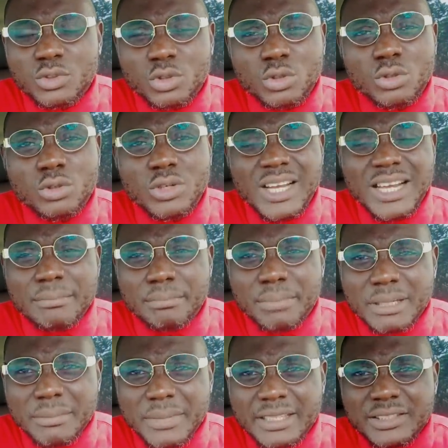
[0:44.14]
to
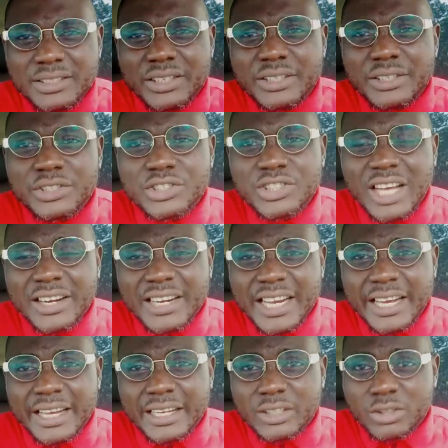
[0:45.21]
implement
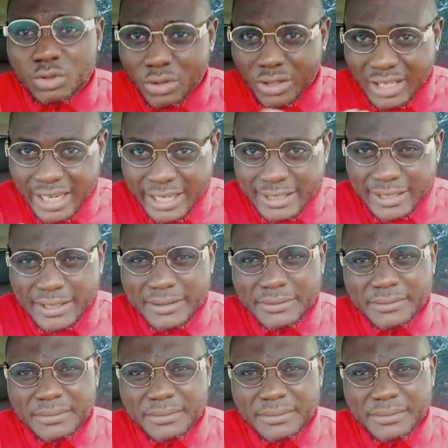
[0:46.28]
Sharia to the letter.